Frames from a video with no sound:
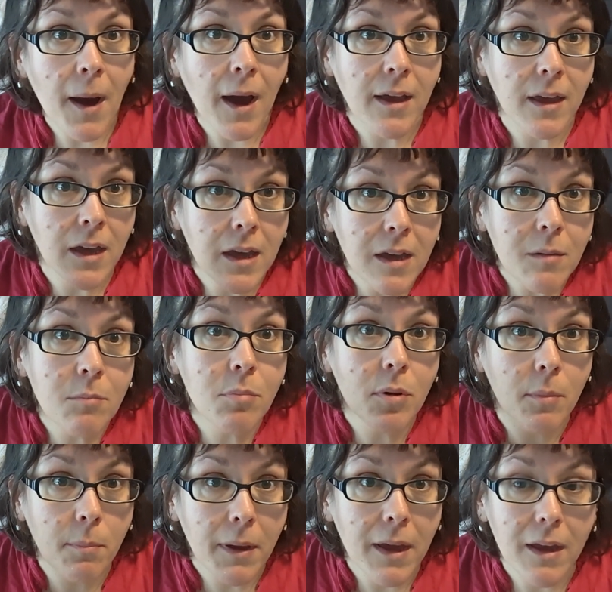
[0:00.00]
I came
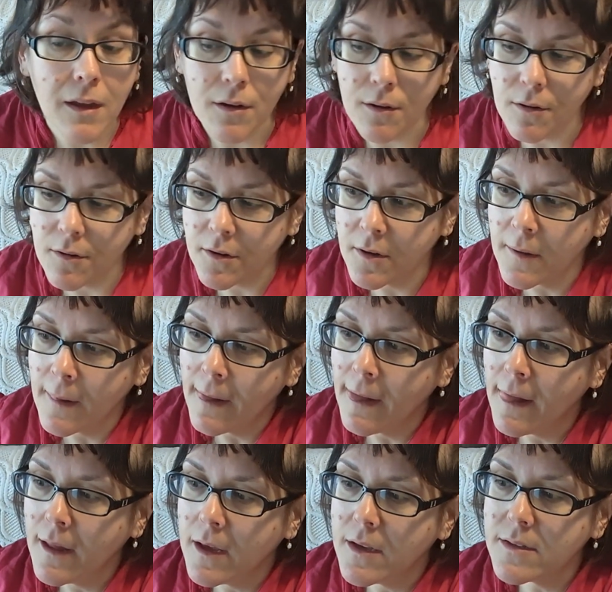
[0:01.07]
prepared.
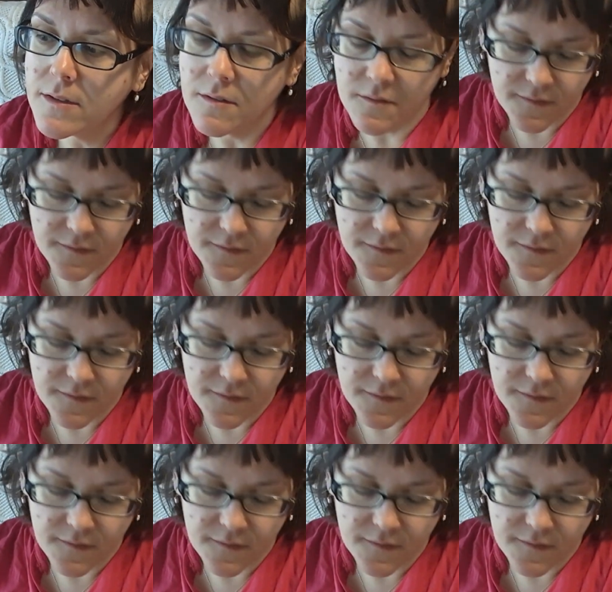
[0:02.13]
So the